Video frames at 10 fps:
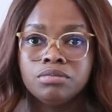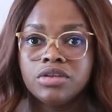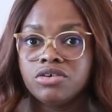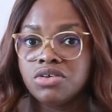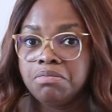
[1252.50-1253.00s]

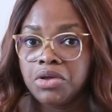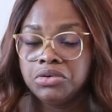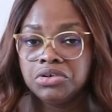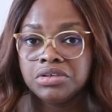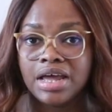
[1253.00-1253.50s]
there's a
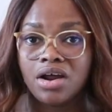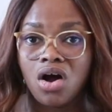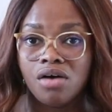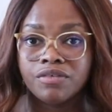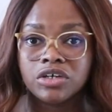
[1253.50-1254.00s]
builder that
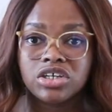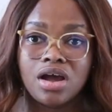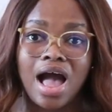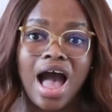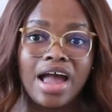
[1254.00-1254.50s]
offers
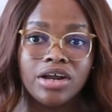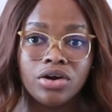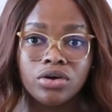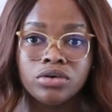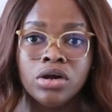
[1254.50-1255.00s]
a
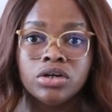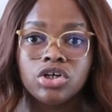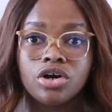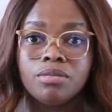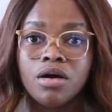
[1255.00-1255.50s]
higher
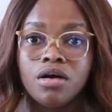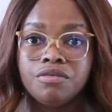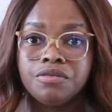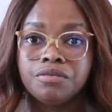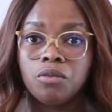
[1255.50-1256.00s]
term
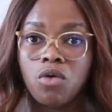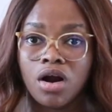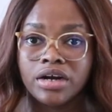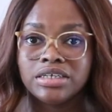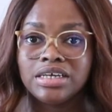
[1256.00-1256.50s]
of
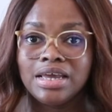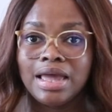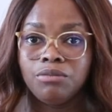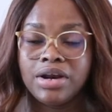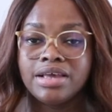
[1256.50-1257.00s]
warranty,
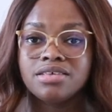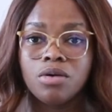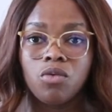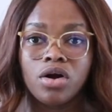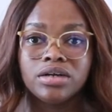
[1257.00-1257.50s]
and when I
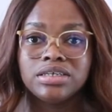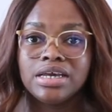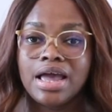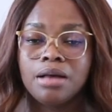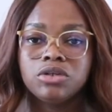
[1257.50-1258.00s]
say
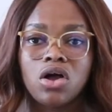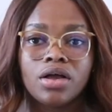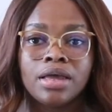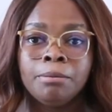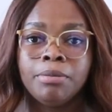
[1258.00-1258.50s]
warranty, I'm
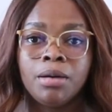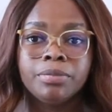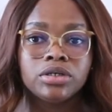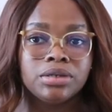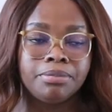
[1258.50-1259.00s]
talking
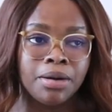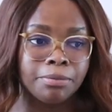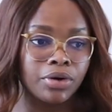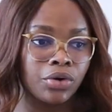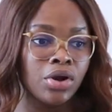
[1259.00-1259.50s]
bumper to
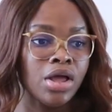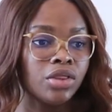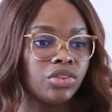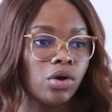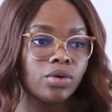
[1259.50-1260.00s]
bumper.
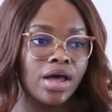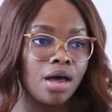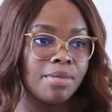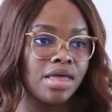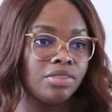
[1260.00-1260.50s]
They'll
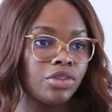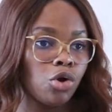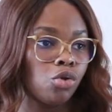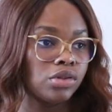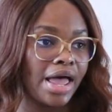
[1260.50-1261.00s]
come in,
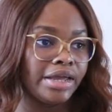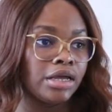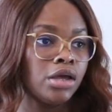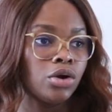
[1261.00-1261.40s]
they'll like